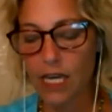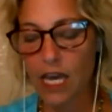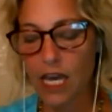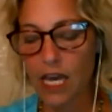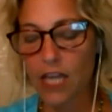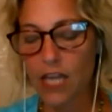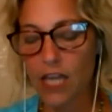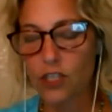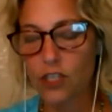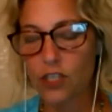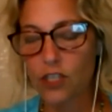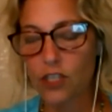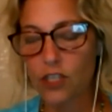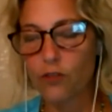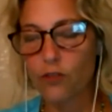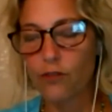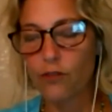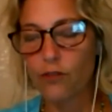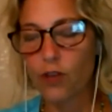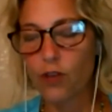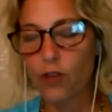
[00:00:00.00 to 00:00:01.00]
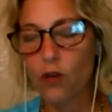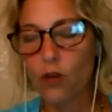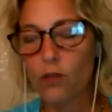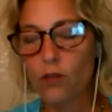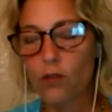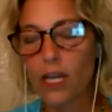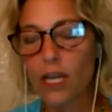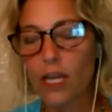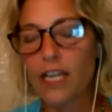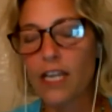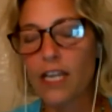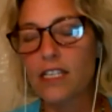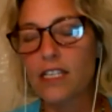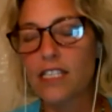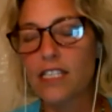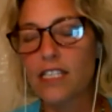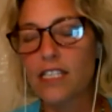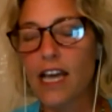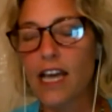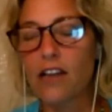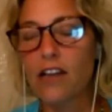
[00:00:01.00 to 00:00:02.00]
as you float like a
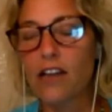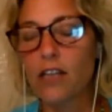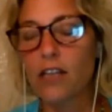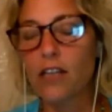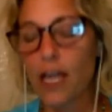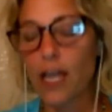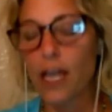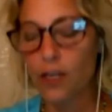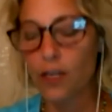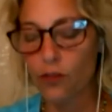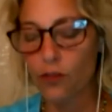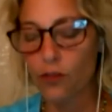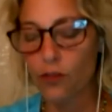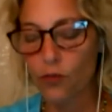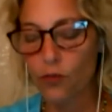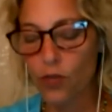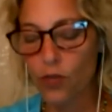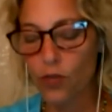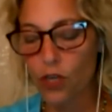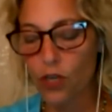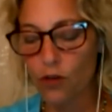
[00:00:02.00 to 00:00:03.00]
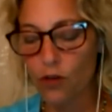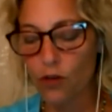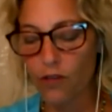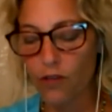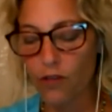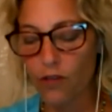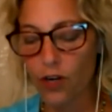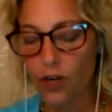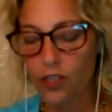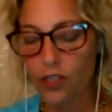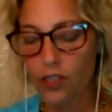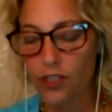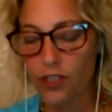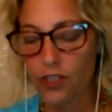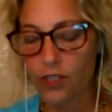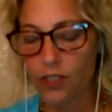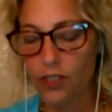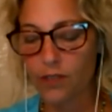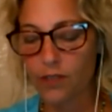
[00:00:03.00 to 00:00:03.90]
satellite through the universe.